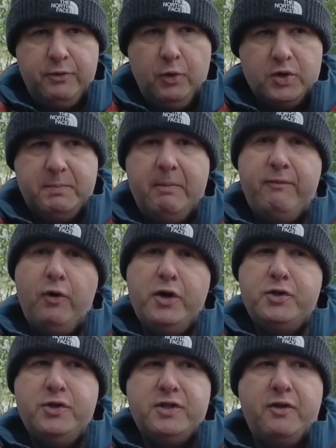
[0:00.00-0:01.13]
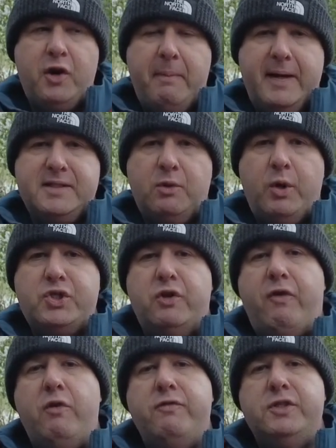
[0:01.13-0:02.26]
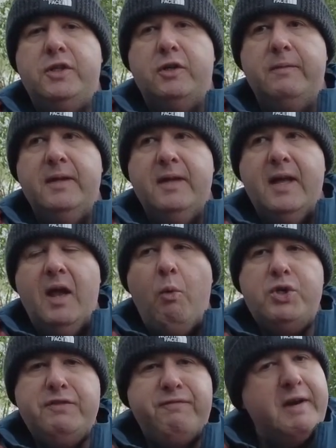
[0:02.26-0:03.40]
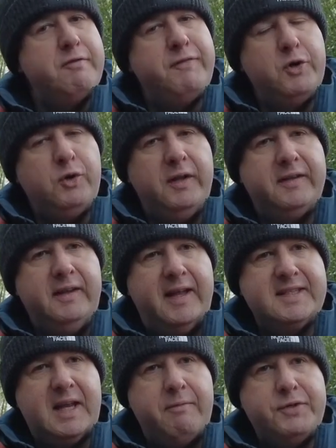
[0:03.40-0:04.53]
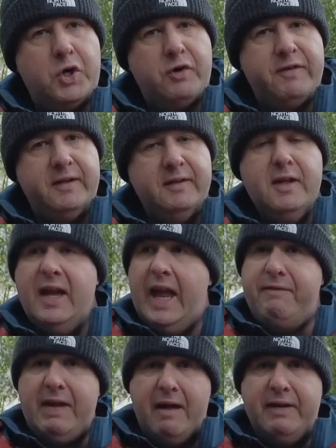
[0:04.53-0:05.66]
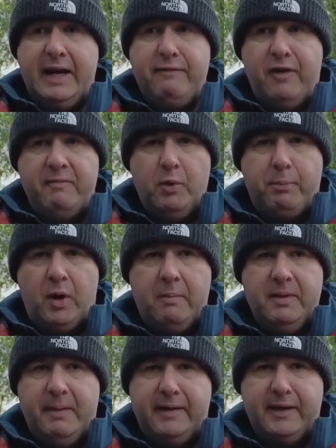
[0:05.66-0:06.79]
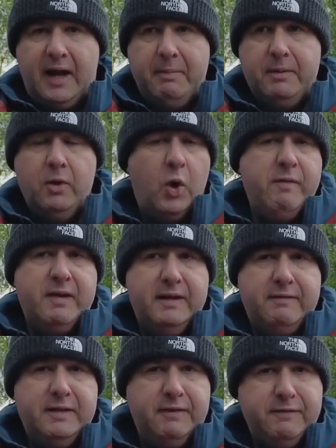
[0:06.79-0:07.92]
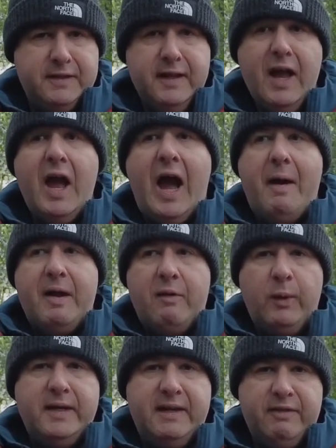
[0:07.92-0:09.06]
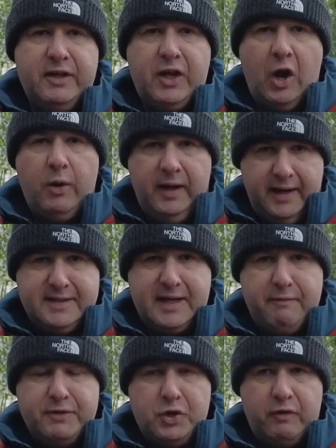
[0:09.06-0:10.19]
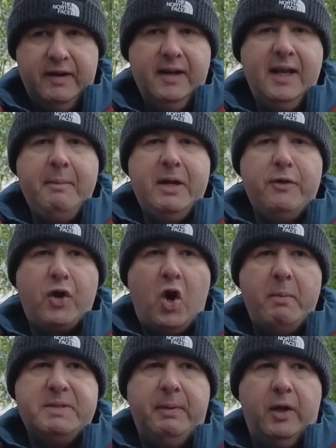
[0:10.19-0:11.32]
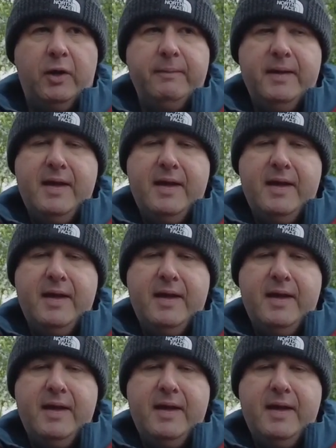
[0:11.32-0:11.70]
thoughts, but before I do so, I thought I'd pass the question off over to you. What's your favourite focal length in landscape photography? If you have an 85mm prime in the back of the cupboard, or even a nifty 50, are you willing to give it a go in landscape photography? Let me know in the comments below.